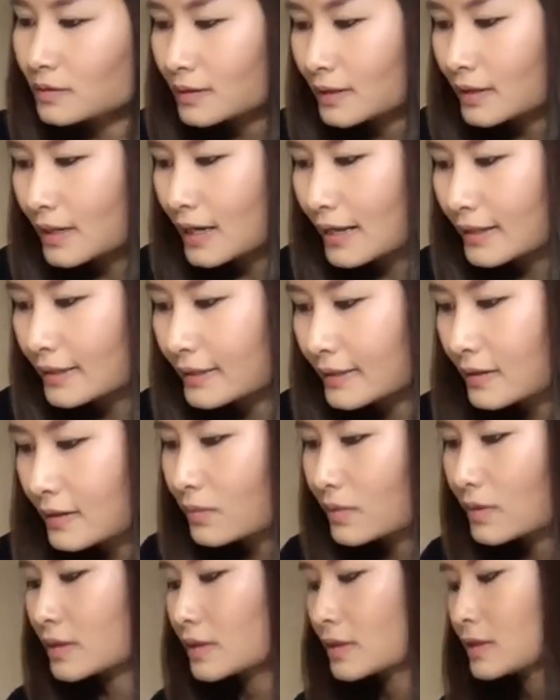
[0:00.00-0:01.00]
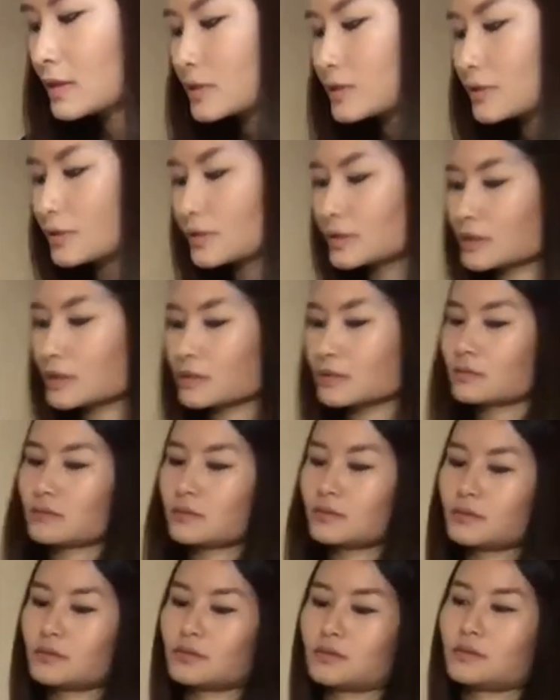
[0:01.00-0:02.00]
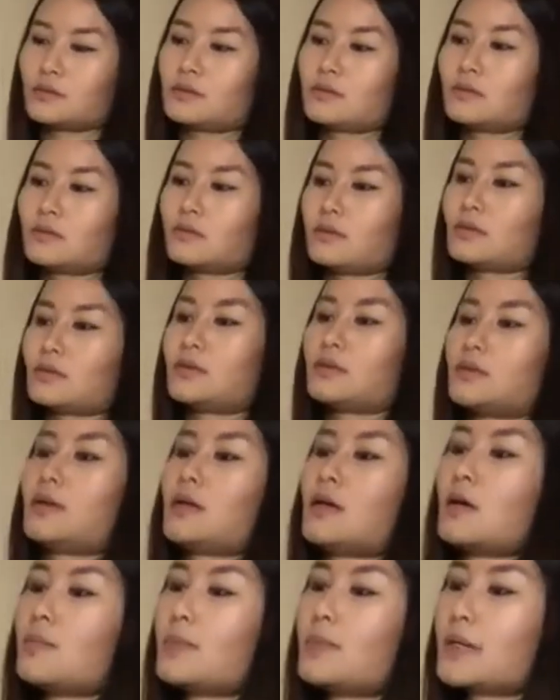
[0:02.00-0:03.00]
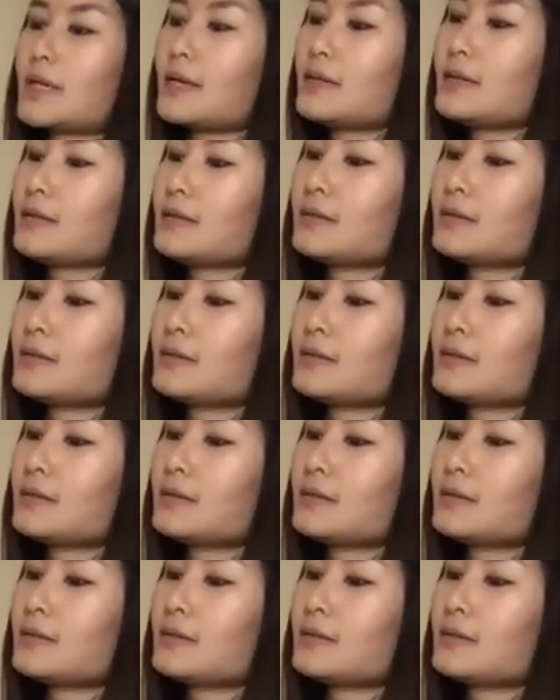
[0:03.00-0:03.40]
And then I'm gonna insert the, the cup again.